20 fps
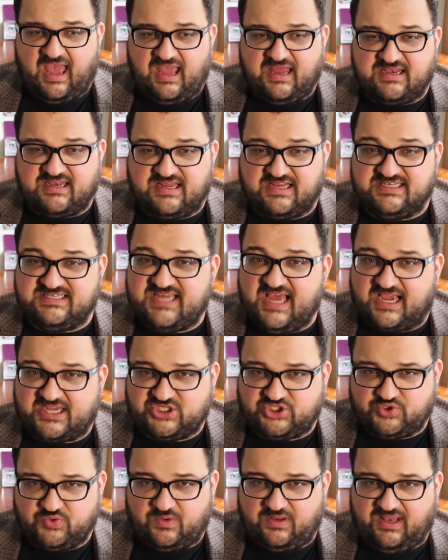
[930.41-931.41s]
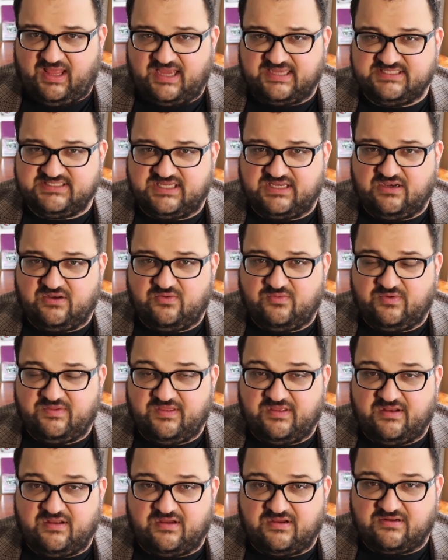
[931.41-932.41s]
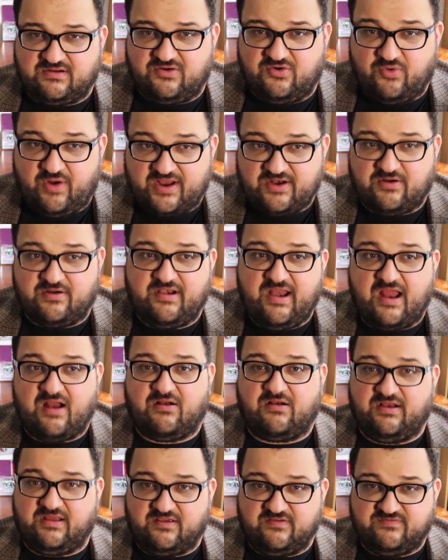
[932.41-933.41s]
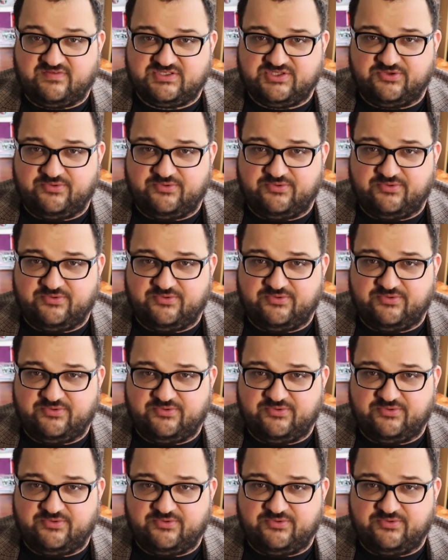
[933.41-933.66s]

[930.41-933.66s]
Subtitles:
and contextualize it within a greater narrative,